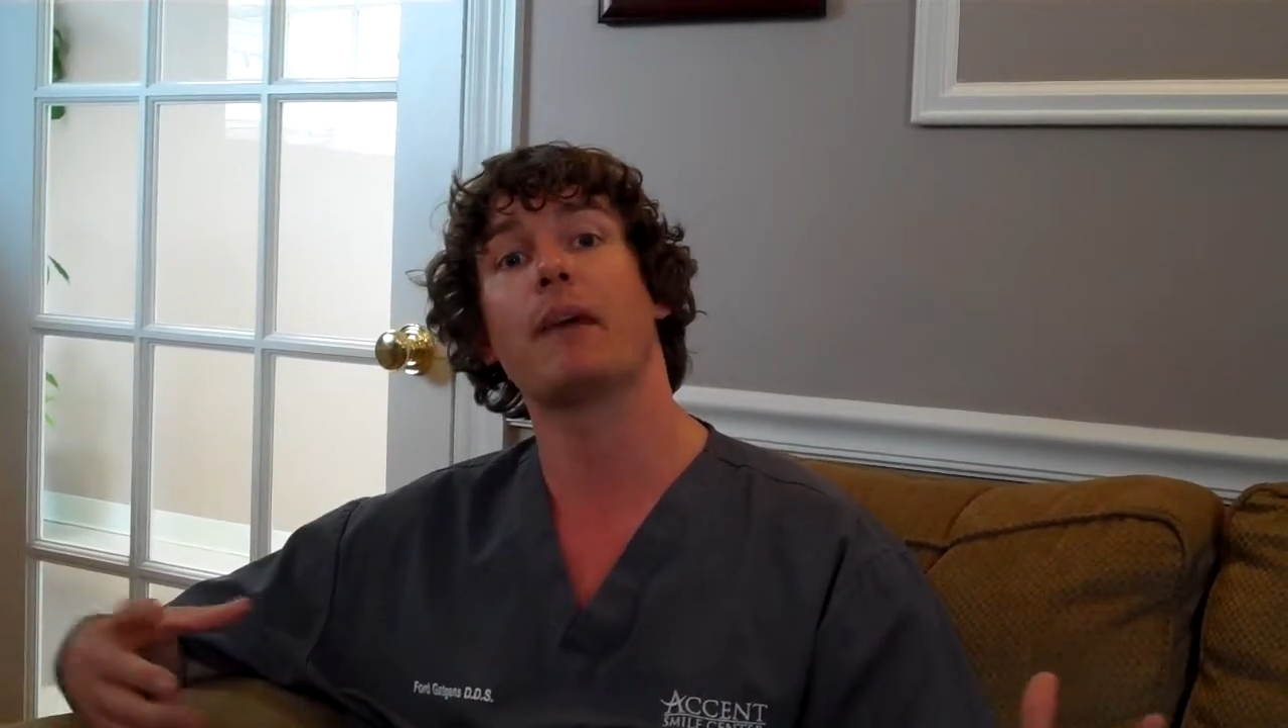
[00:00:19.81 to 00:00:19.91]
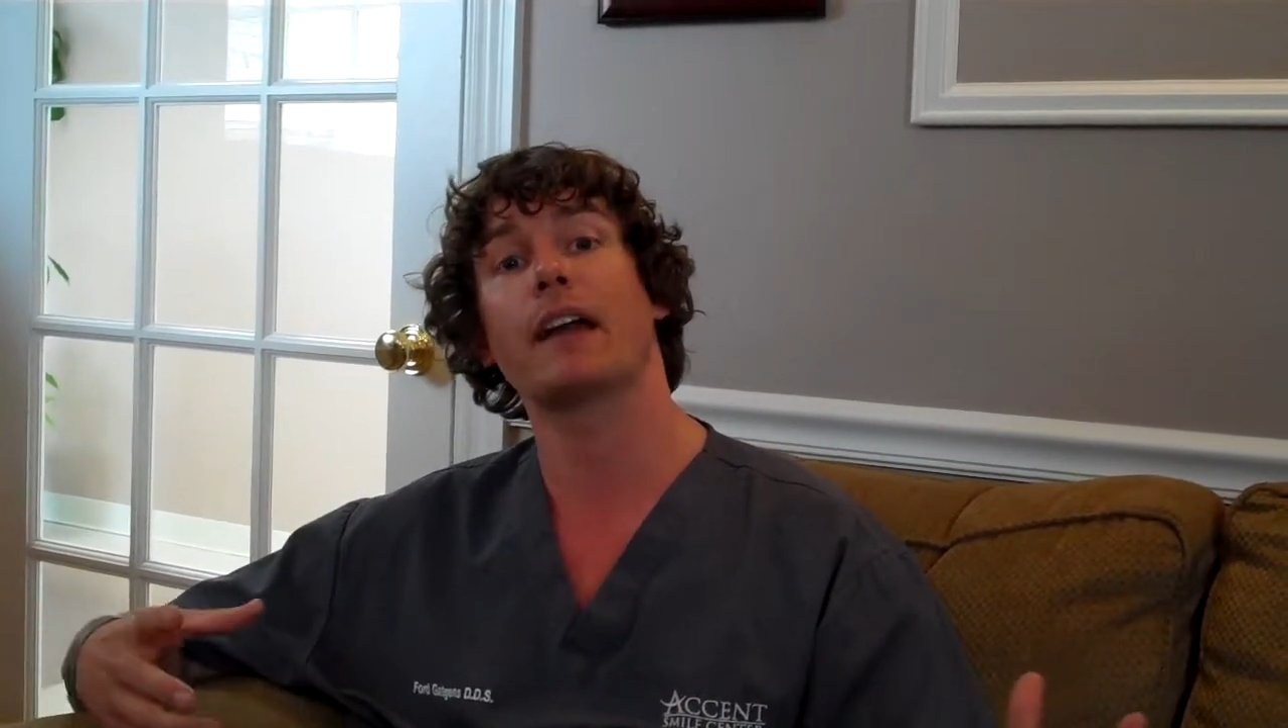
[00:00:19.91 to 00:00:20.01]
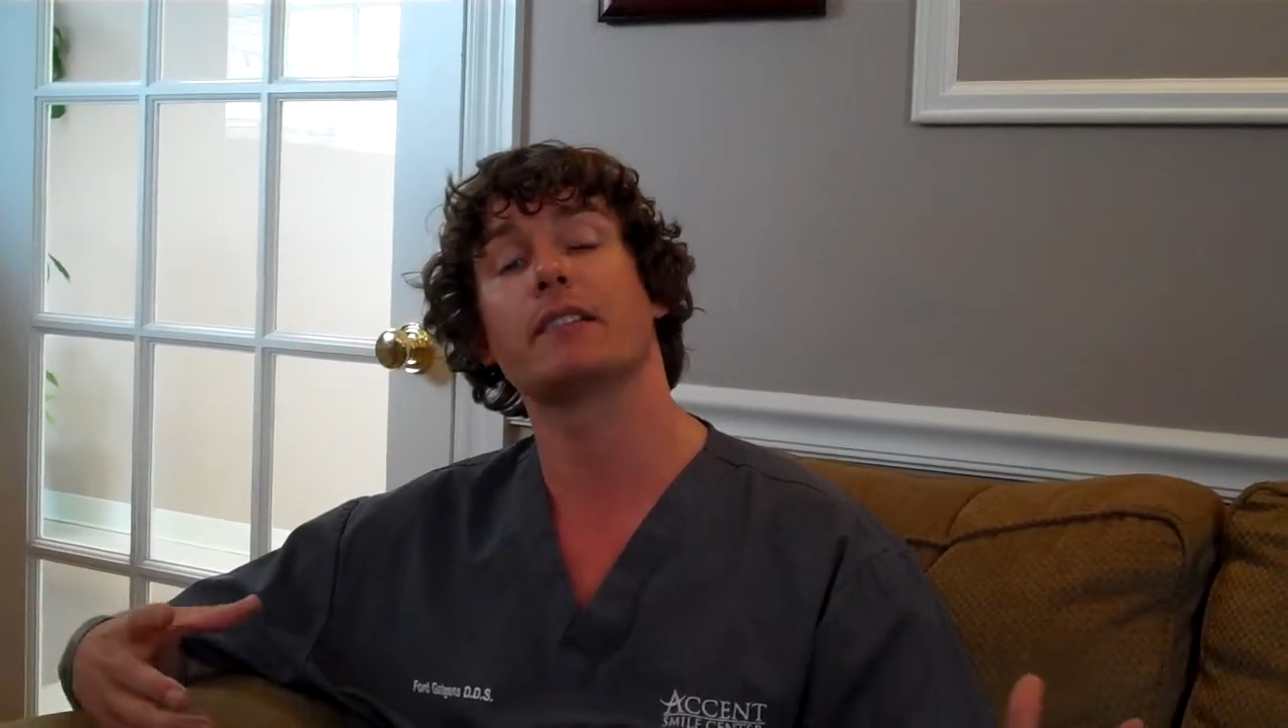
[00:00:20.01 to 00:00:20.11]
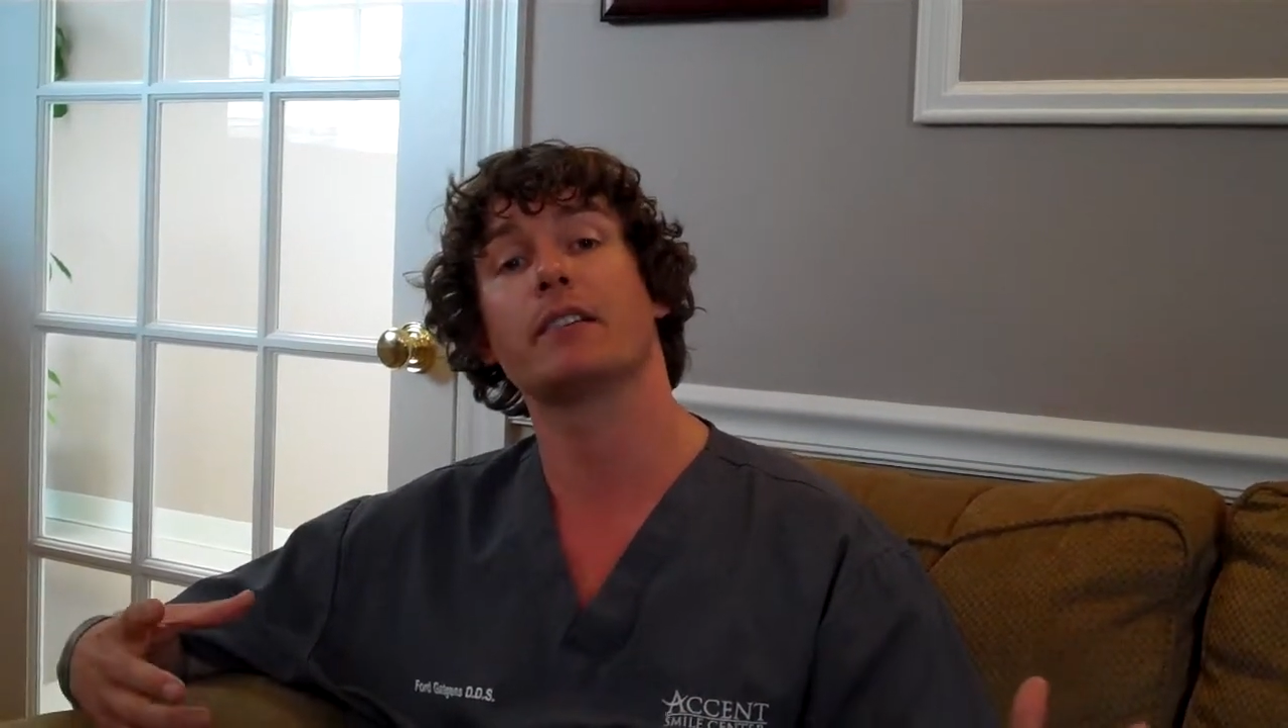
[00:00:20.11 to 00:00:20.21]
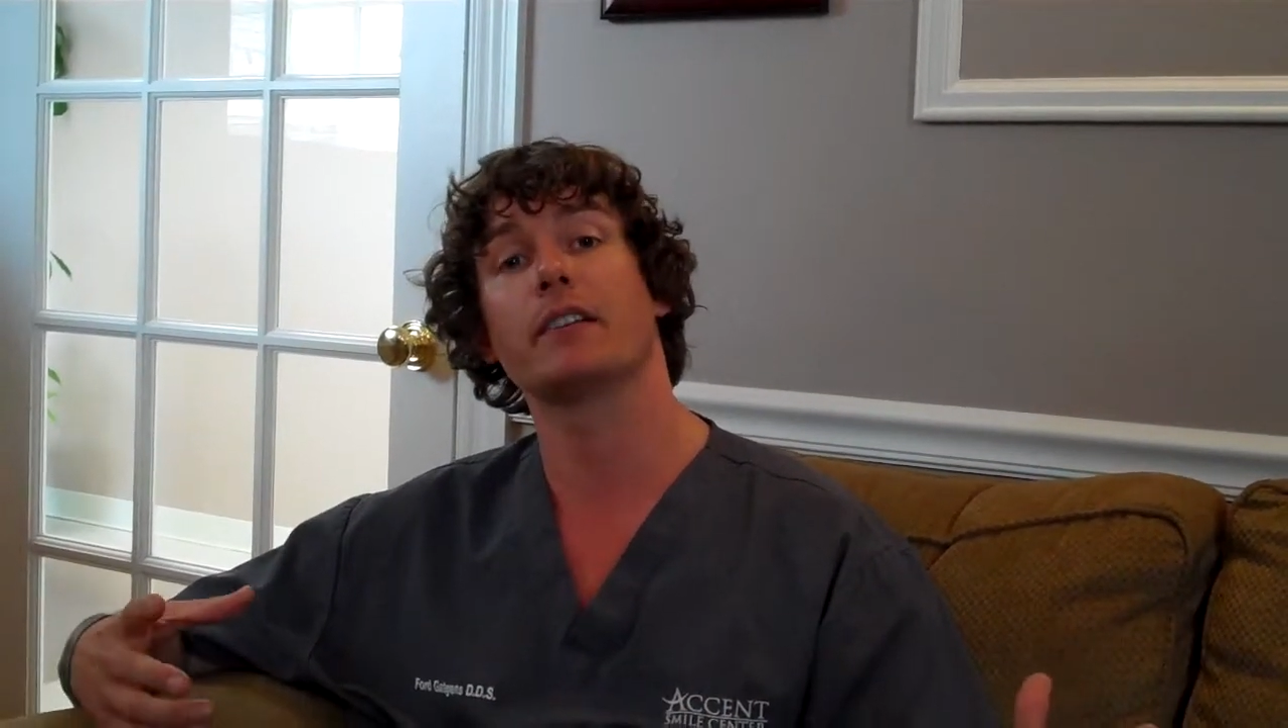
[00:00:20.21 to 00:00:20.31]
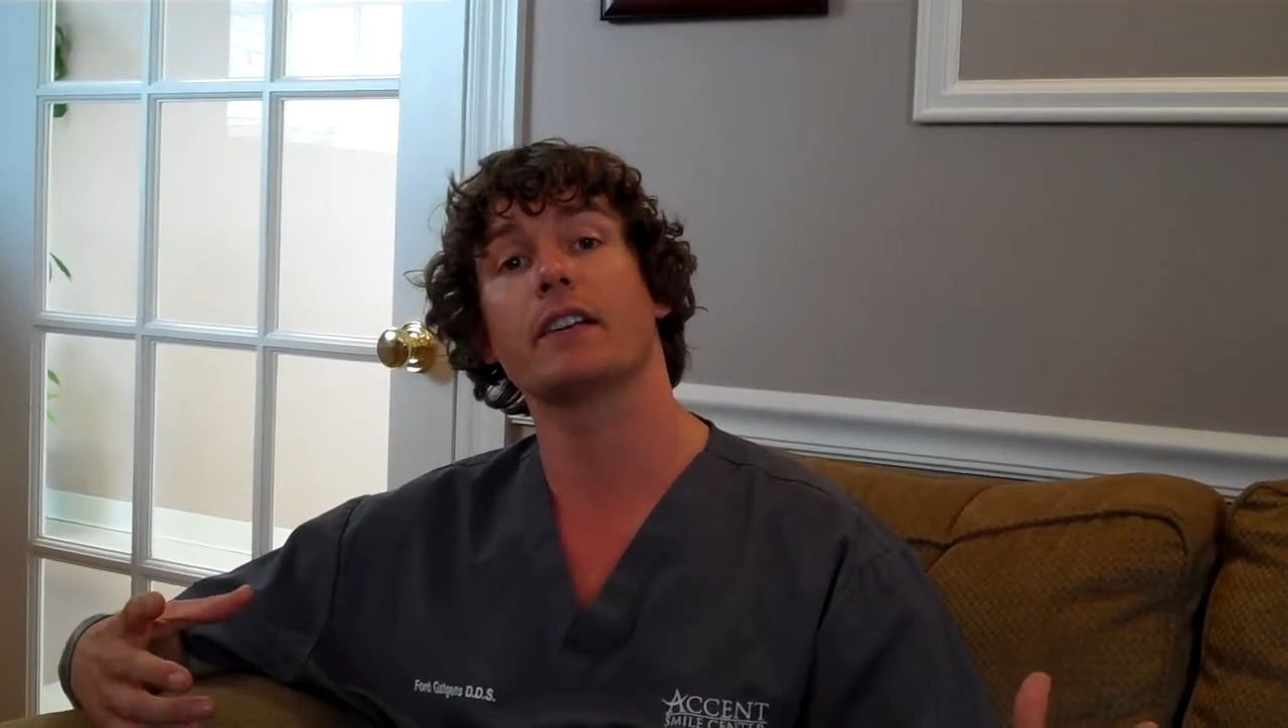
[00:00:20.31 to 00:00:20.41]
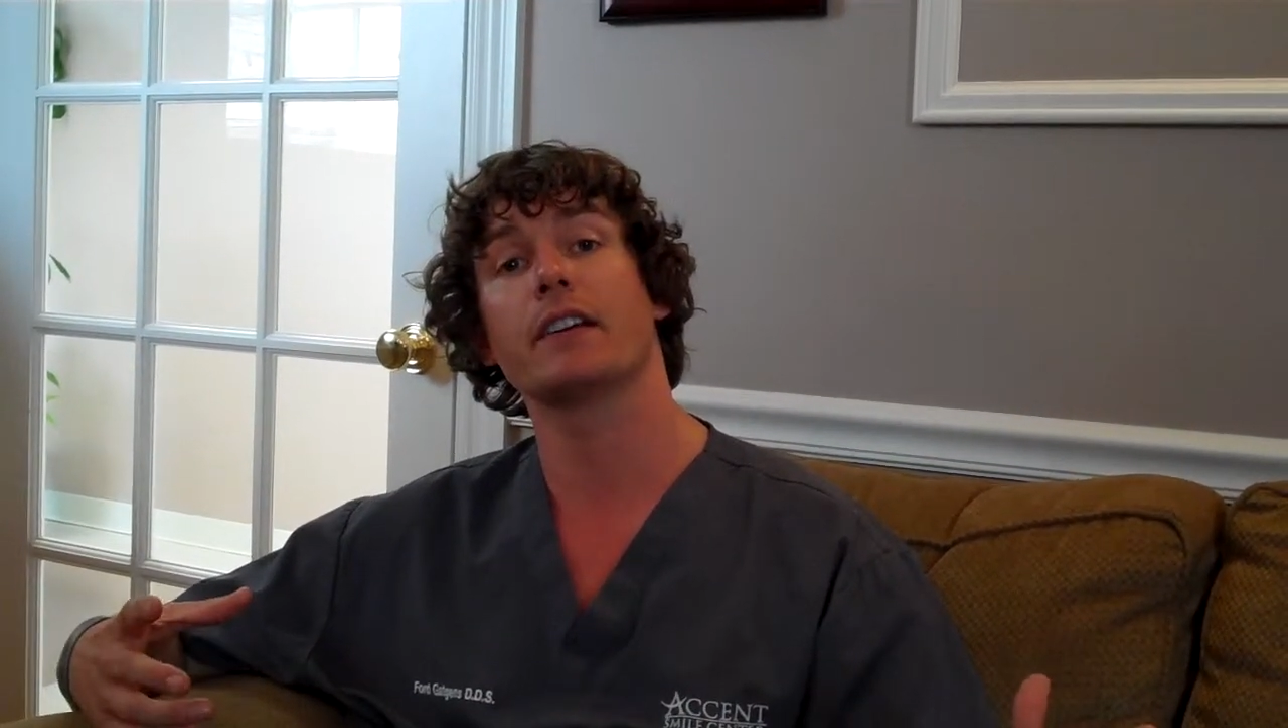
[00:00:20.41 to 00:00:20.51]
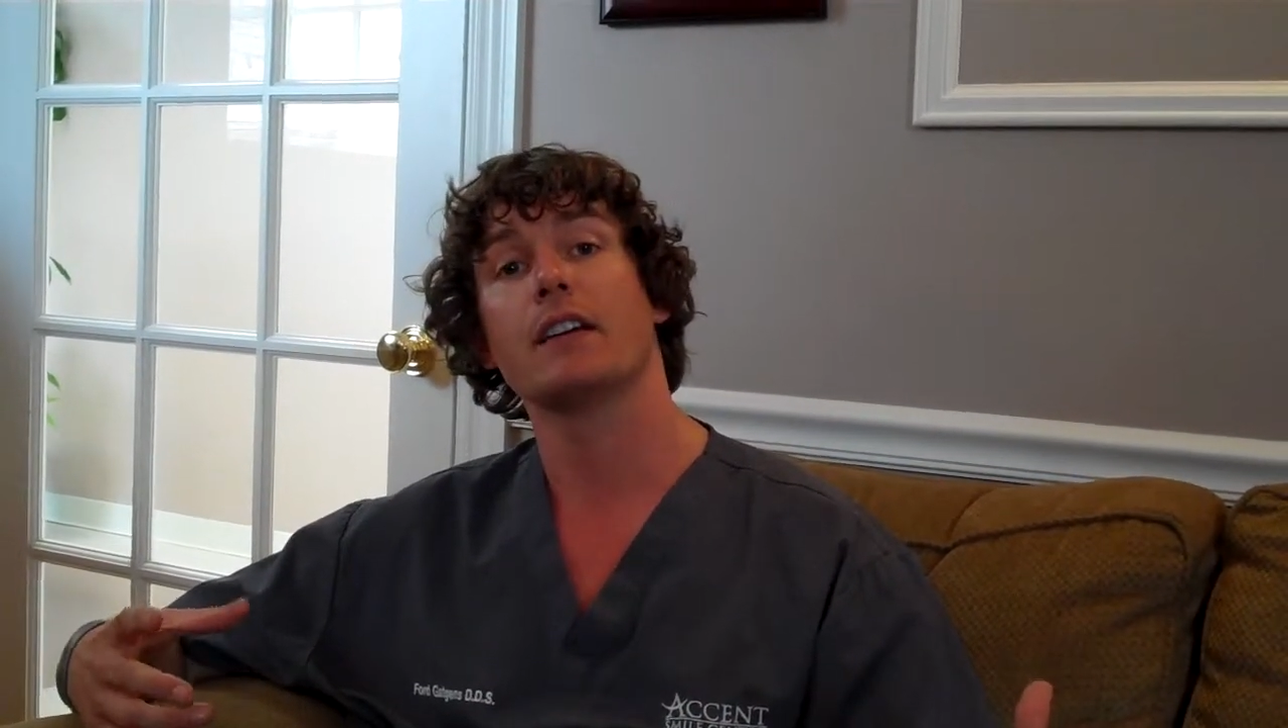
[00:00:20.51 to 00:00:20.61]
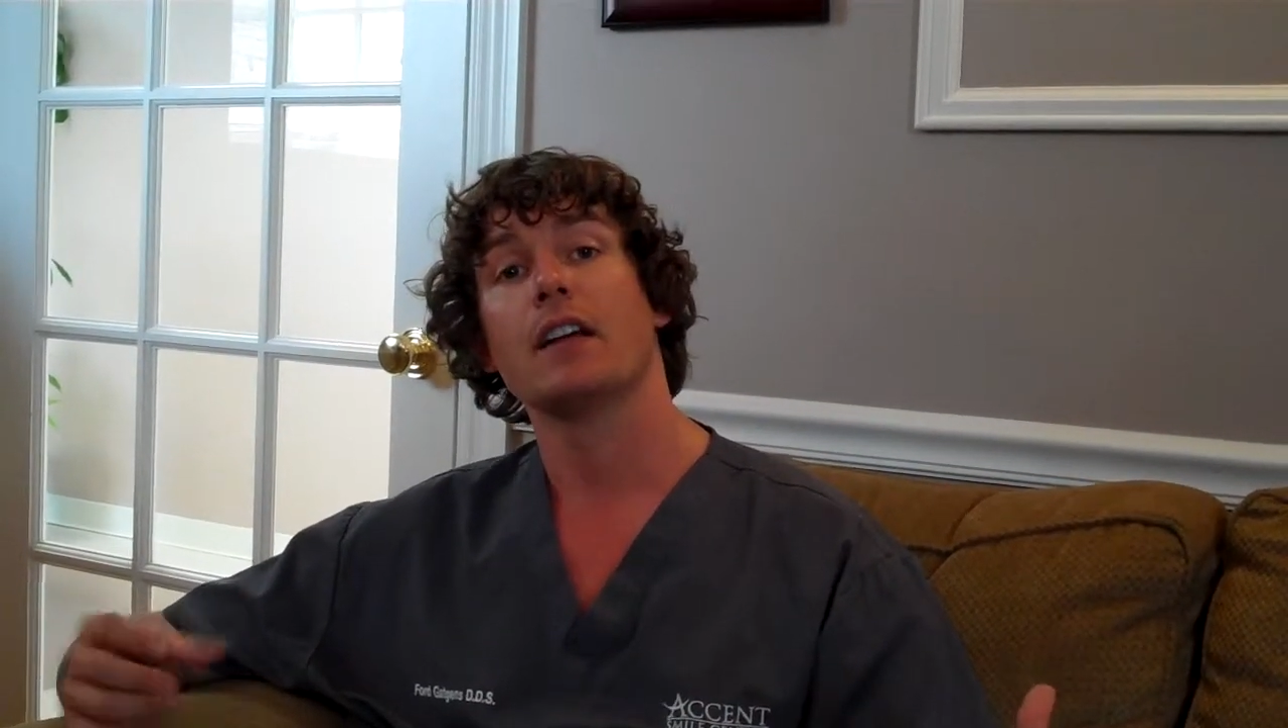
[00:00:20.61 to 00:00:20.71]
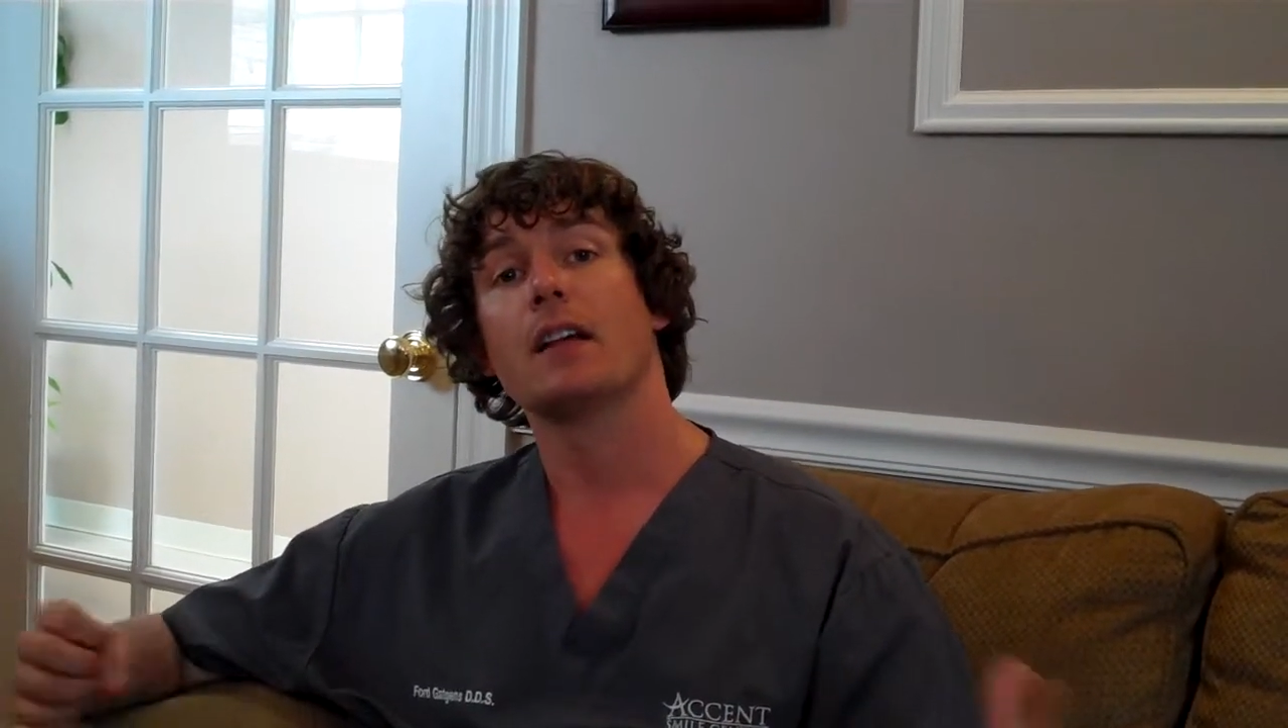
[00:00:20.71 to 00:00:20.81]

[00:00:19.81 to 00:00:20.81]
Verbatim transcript: bacteria